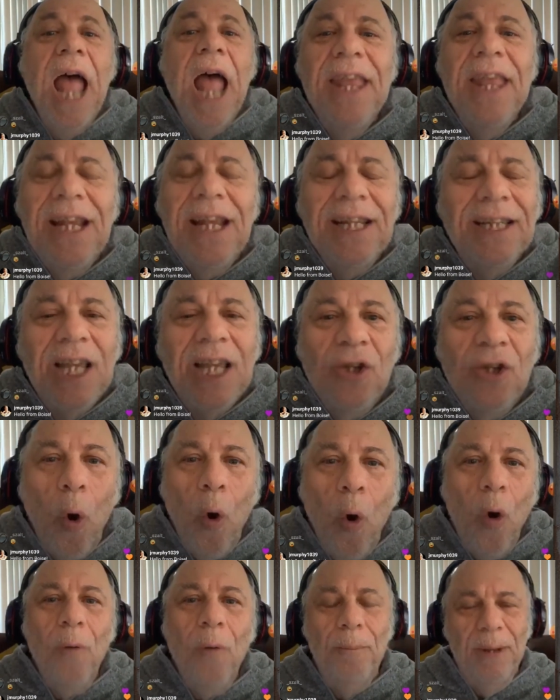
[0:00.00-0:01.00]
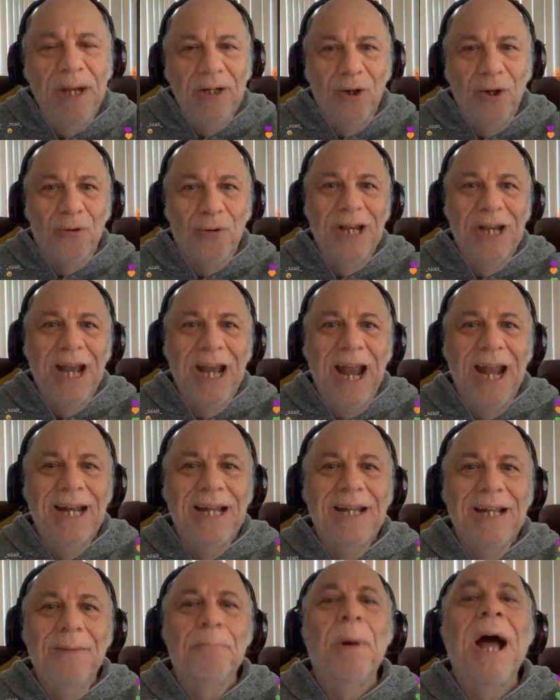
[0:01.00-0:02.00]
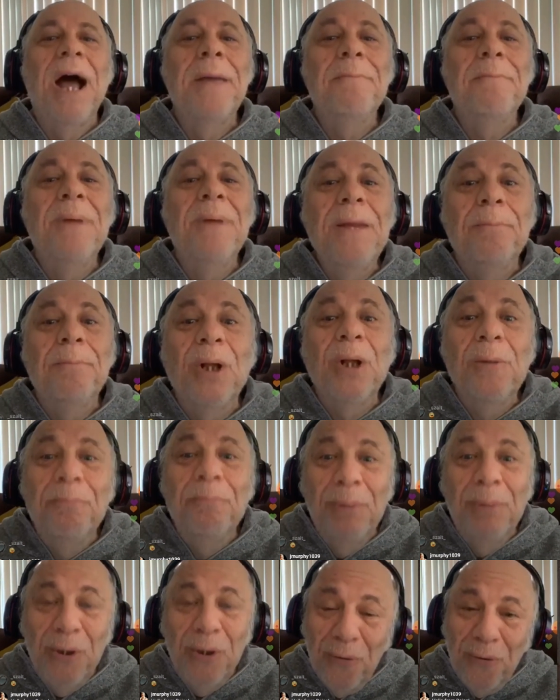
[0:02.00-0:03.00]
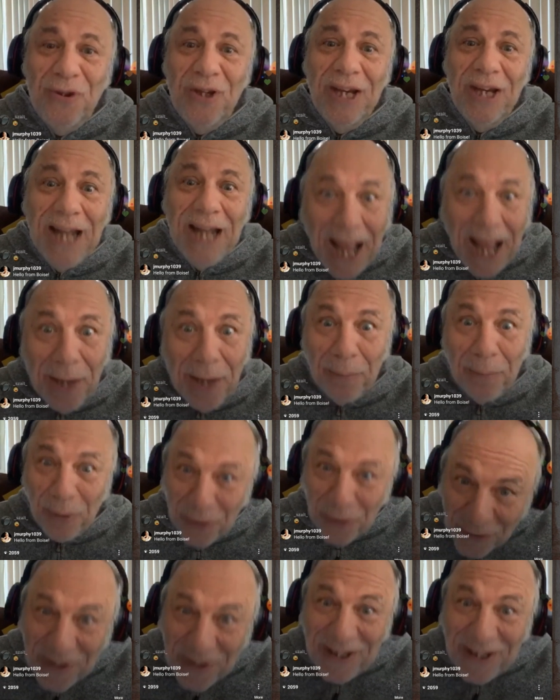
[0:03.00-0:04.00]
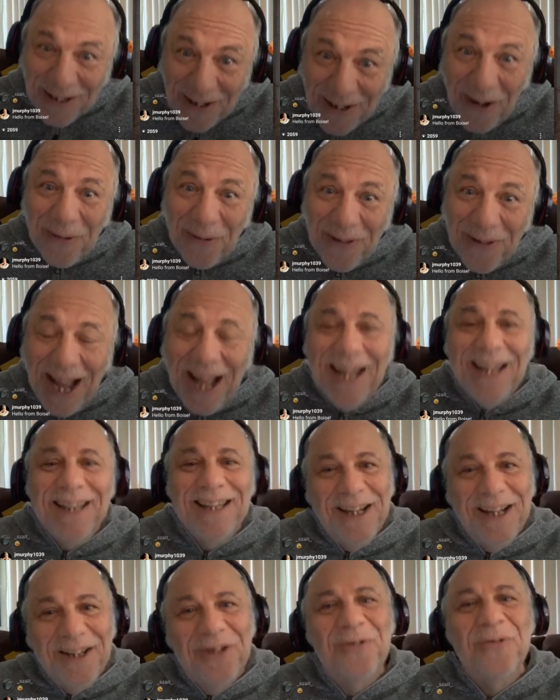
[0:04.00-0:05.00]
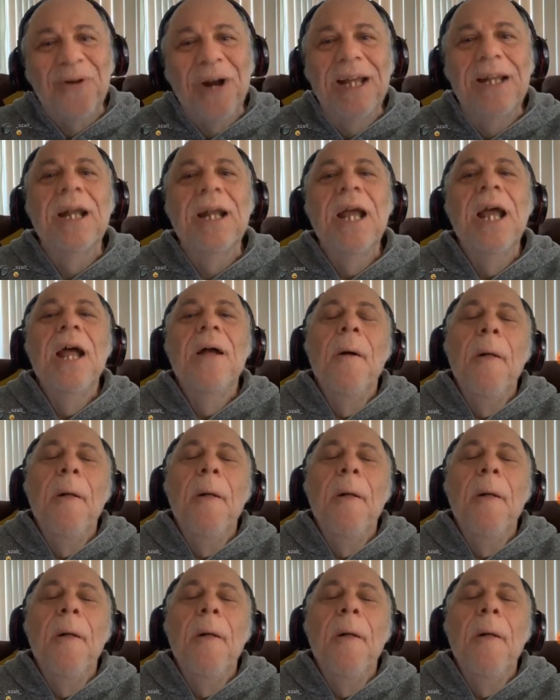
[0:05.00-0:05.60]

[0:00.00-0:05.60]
This has all been created by people abusing animals. Do you know that? That's right.